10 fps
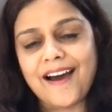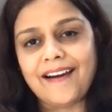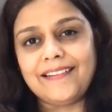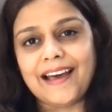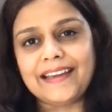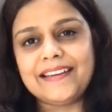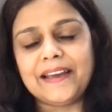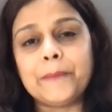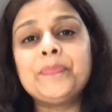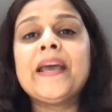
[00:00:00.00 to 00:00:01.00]

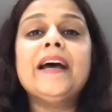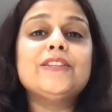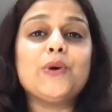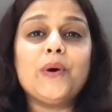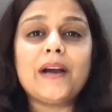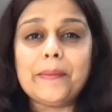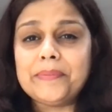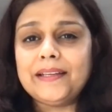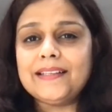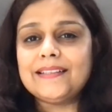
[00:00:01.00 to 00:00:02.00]
liking. So
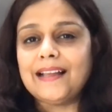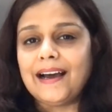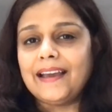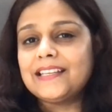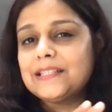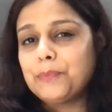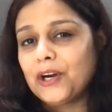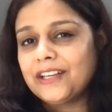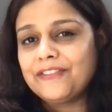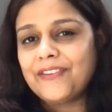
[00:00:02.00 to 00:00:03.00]
companies like
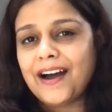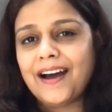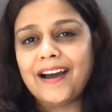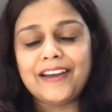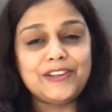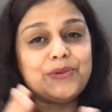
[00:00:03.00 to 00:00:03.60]
Spotify,